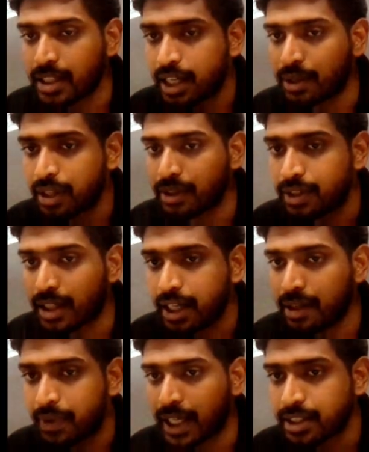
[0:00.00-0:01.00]
3 iota, we'll
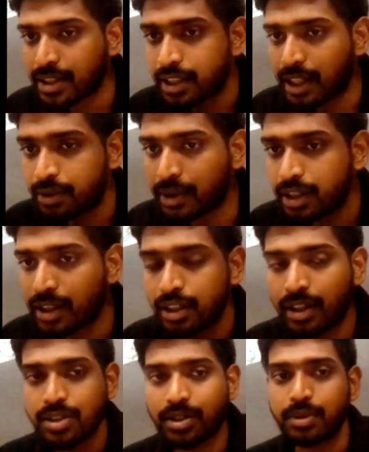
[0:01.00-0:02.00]
write minus 3 iota.
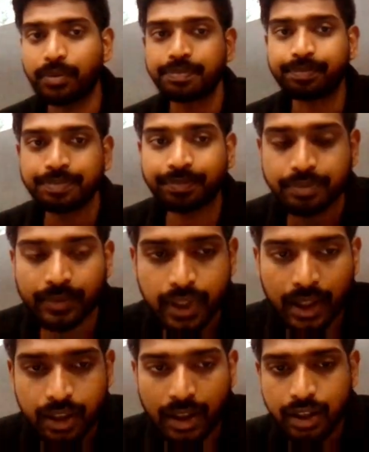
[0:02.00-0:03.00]
So,
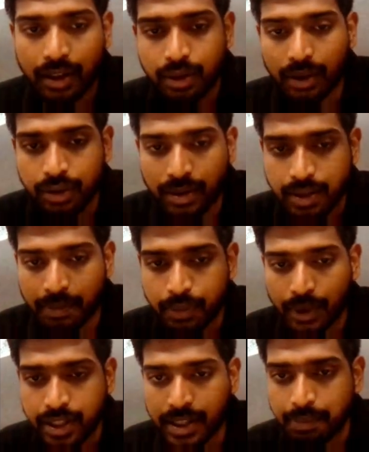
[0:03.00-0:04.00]
some
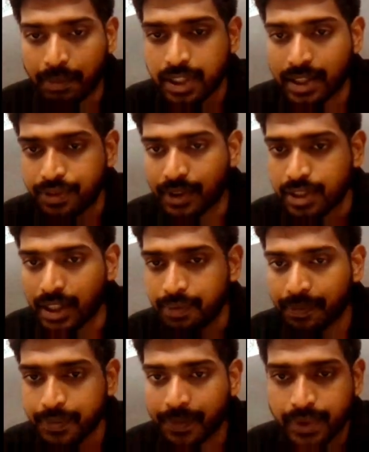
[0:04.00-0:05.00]
more examples you can see.
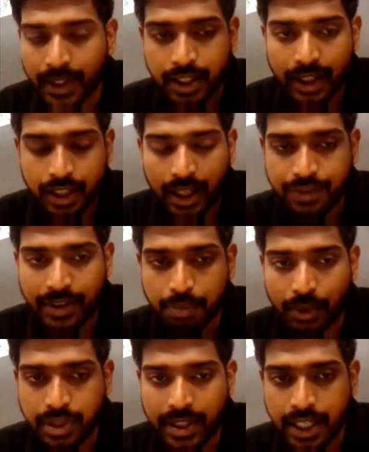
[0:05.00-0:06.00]
If
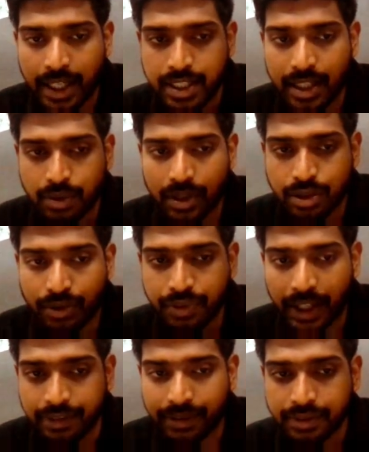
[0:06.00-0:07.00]
suppose z is equals to
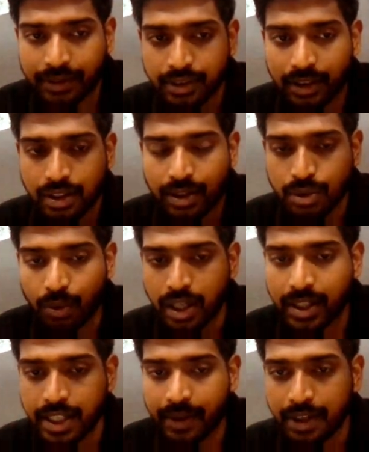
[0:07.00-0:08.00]
5, so what
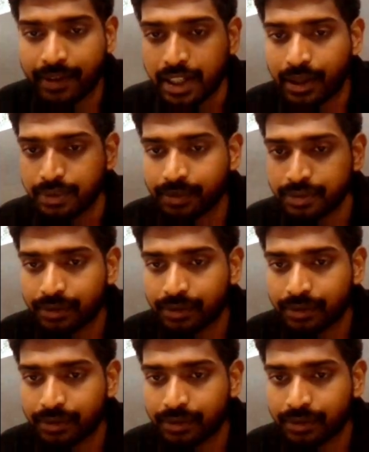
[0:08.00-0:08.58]
is z bar value?